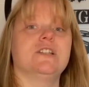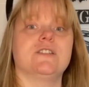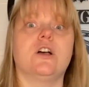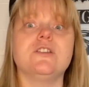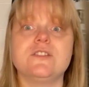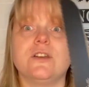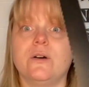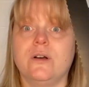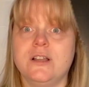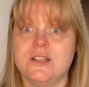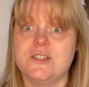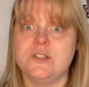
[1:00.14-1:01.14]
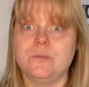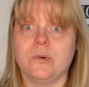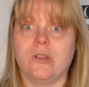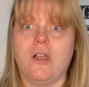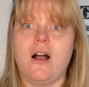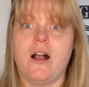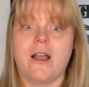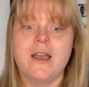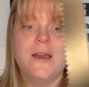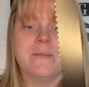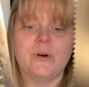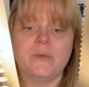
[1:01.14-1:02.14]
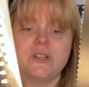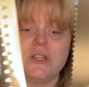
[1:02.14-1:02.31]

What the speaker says: is also super long. But when